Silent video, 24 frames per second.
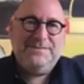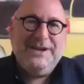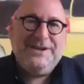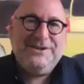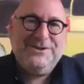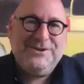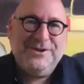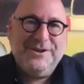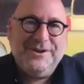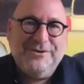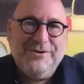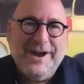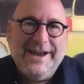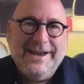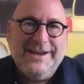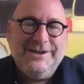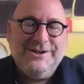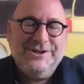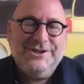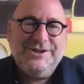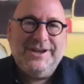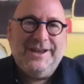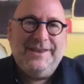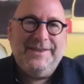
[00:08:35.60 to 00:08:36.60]
to the
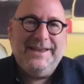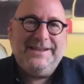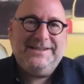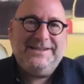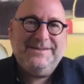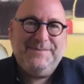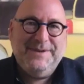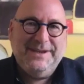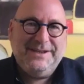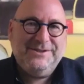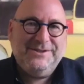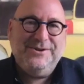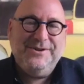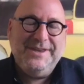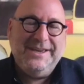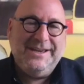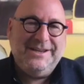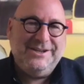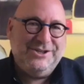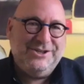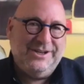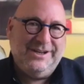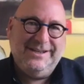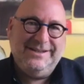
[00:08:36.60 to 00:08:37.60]
range, and that speaks to the
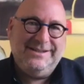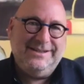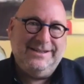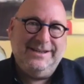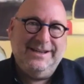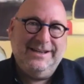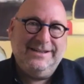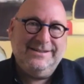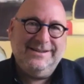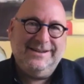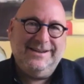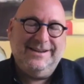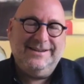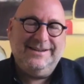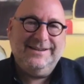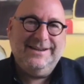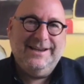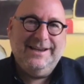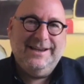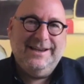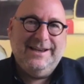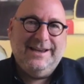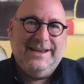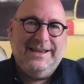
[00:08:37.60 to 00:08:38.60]
agility, doesn't it?
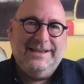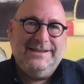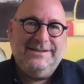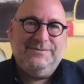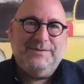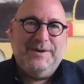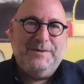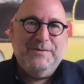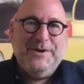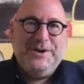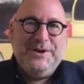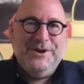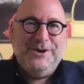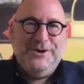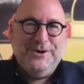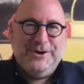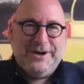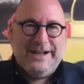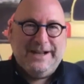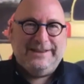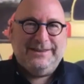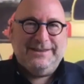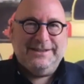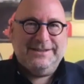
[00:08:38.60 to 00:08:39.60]
Is when you
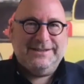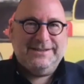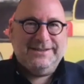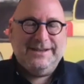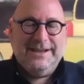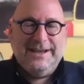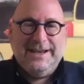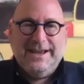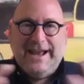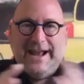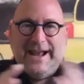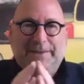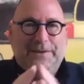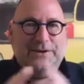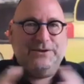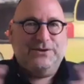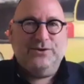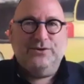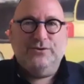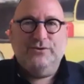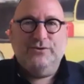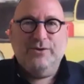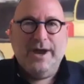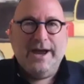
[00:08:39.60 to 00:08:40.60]
look at
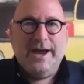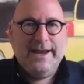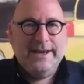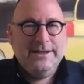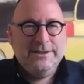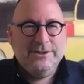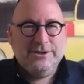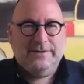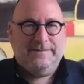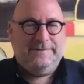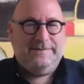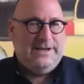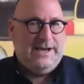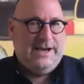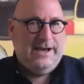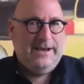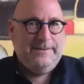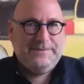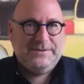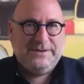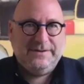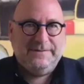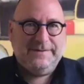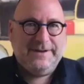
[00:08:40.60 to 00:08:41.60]
this range of
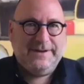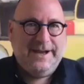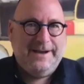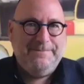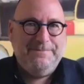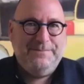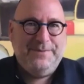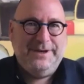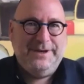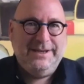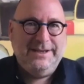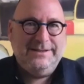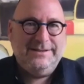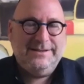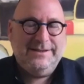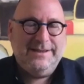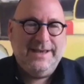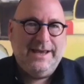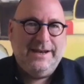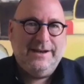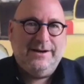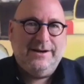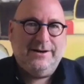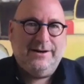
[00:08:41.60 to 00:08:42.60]
types of companies
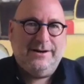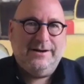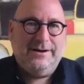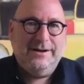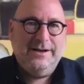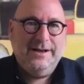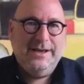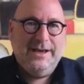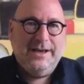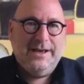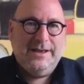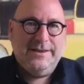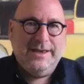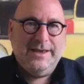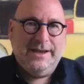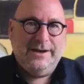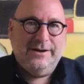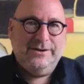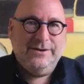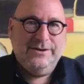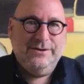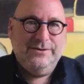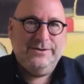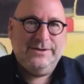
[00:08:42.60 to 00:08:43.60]
that are
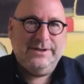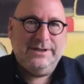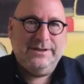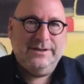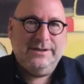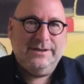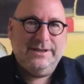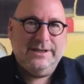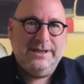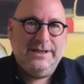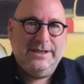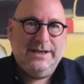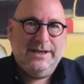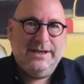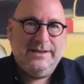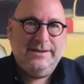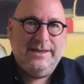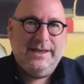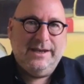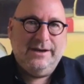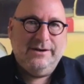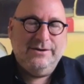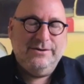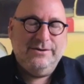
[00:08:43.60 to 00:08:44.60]
using the
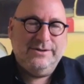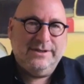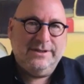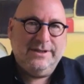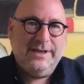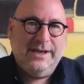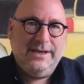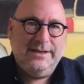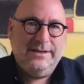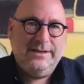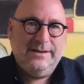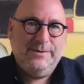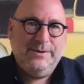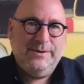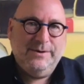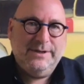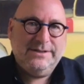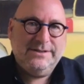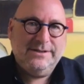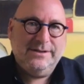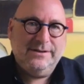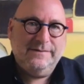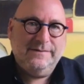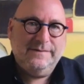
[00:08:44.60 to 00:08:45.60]

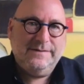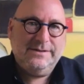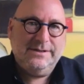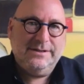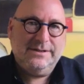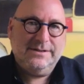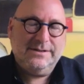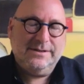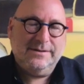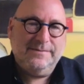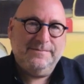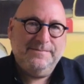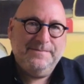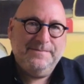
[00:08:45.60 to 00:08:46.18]
AWS service system.